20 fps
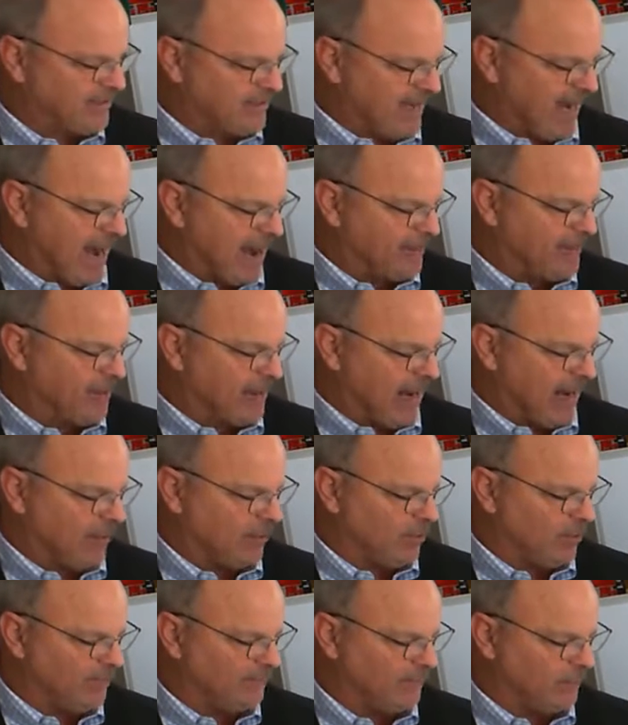
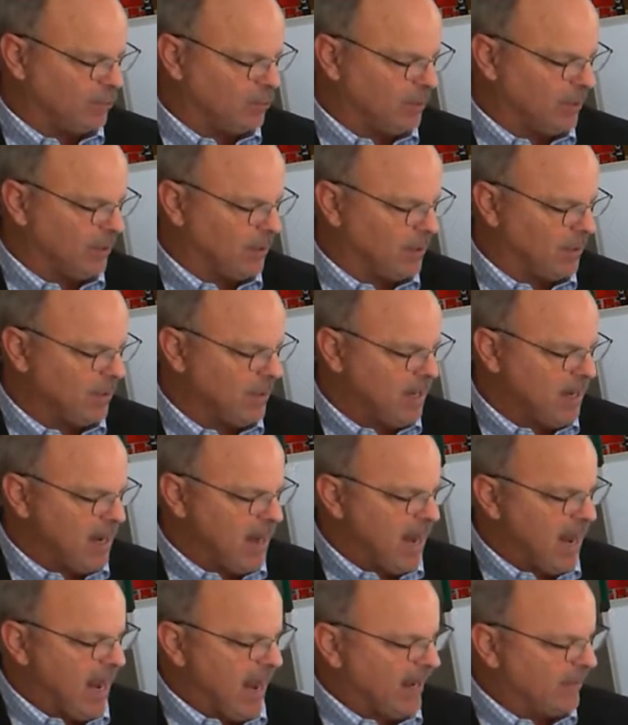tabernacle, if you will,
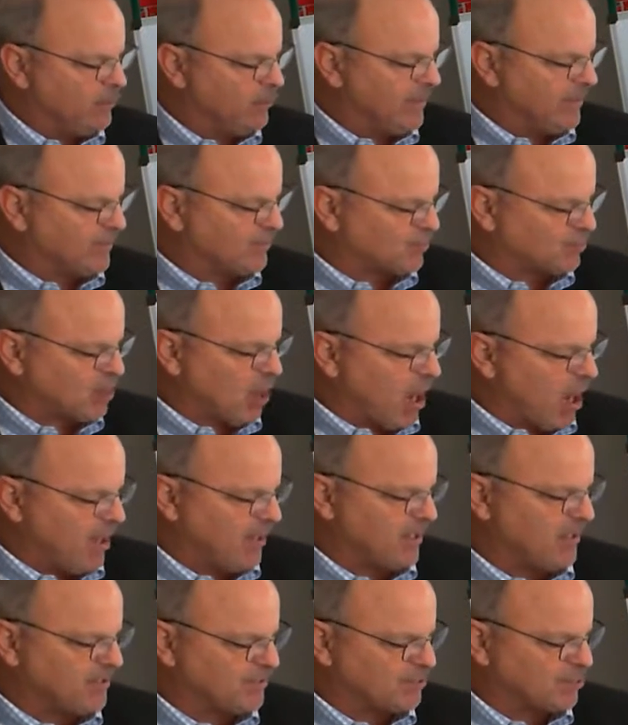and we saw
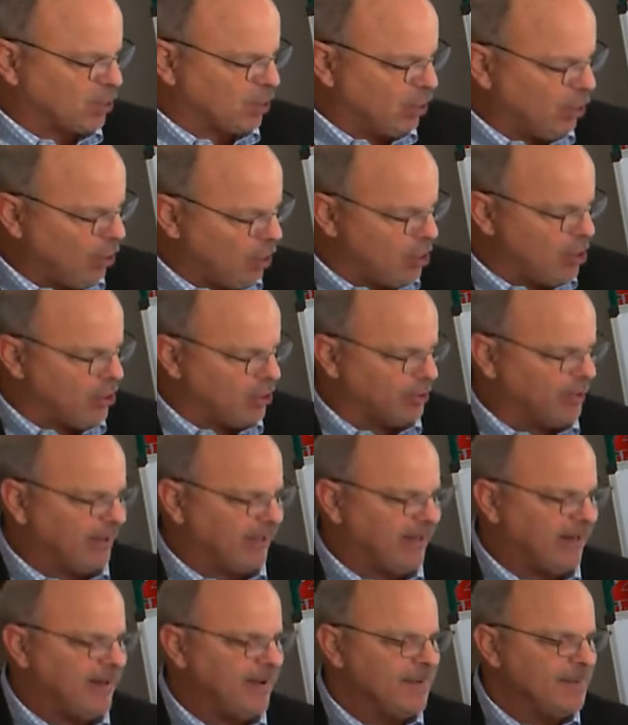his
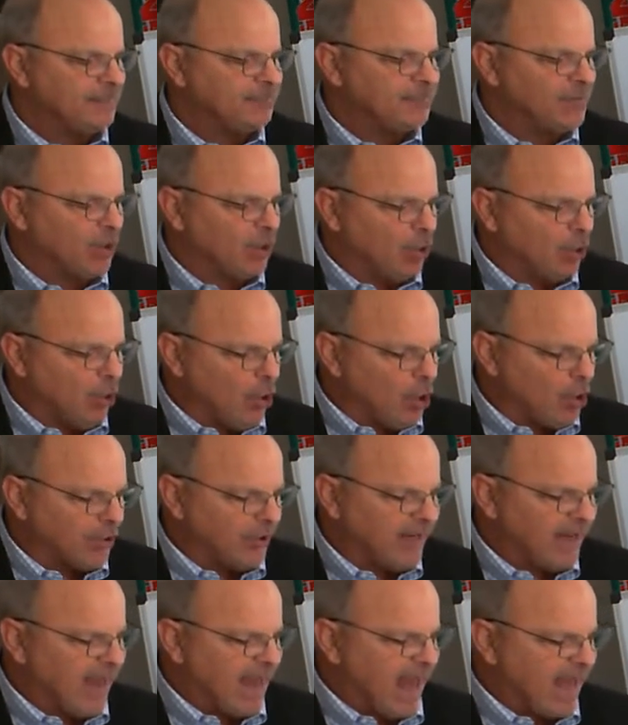glory
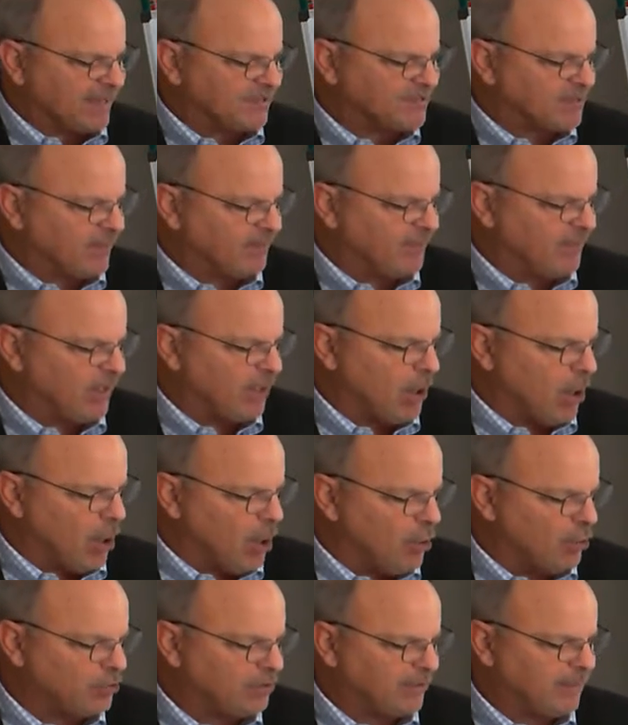glory as of the
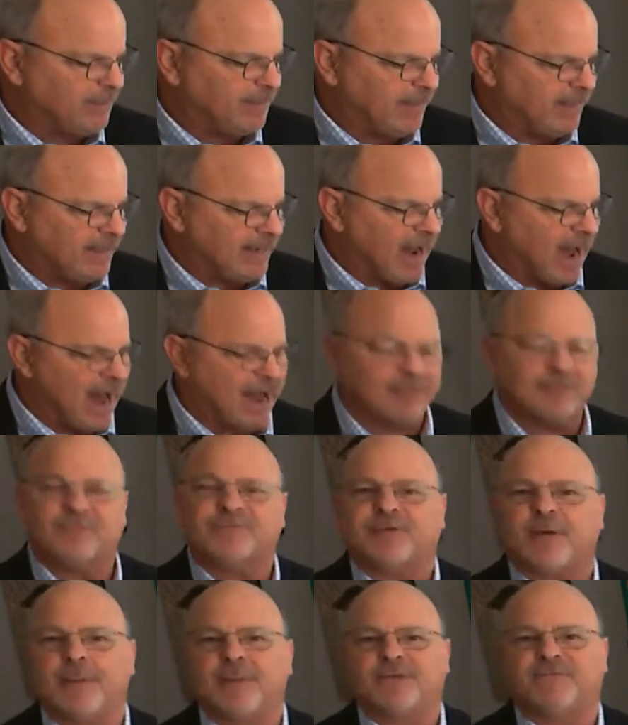only begotten
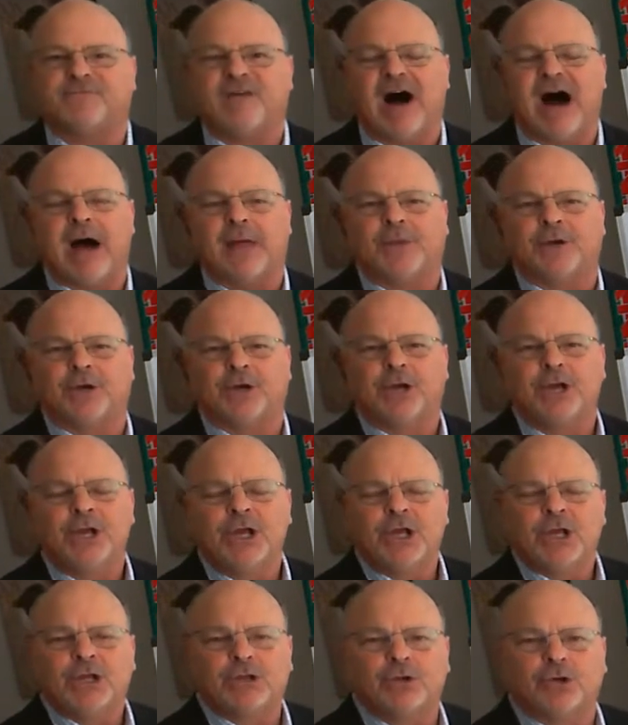from the Father.
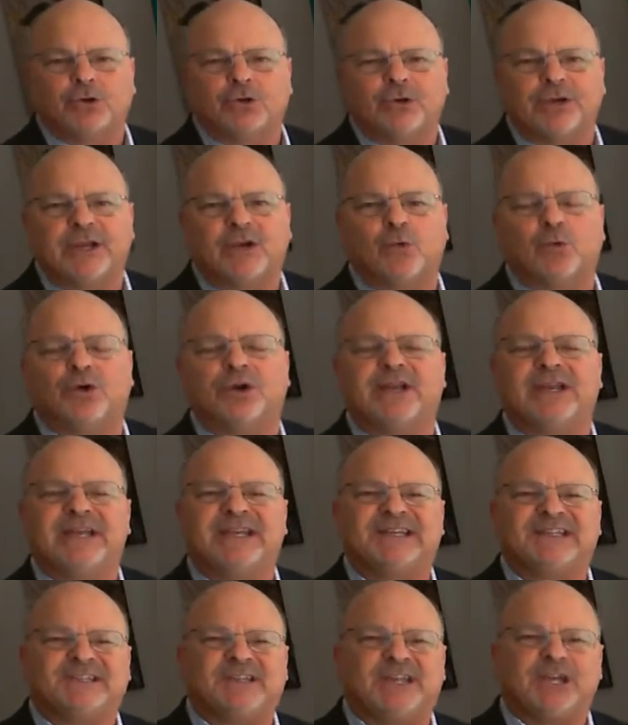The Greek word
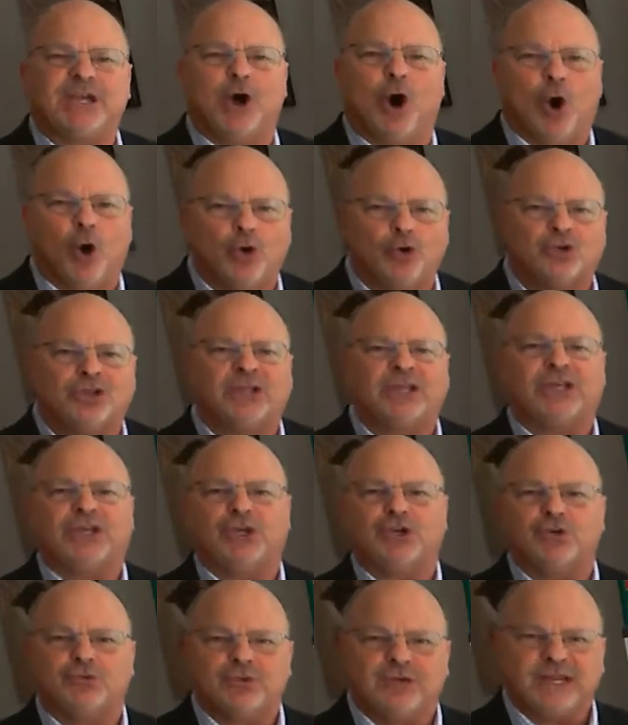is the only
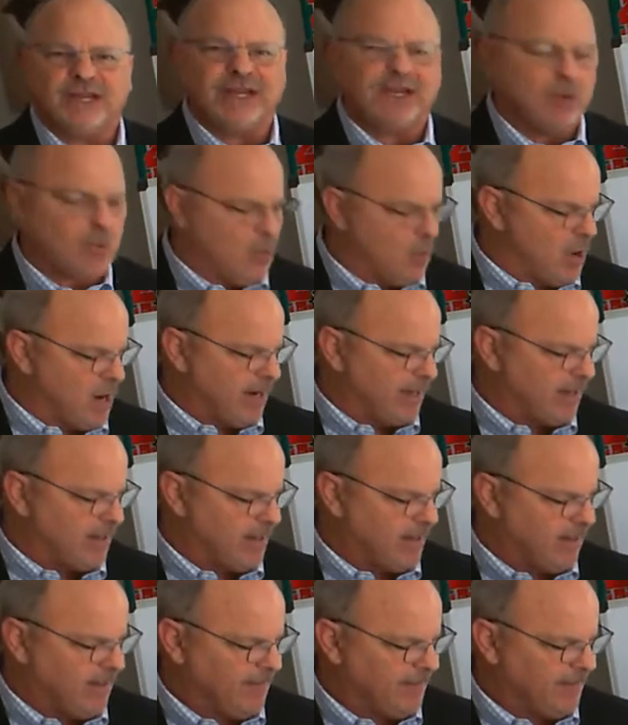unique one,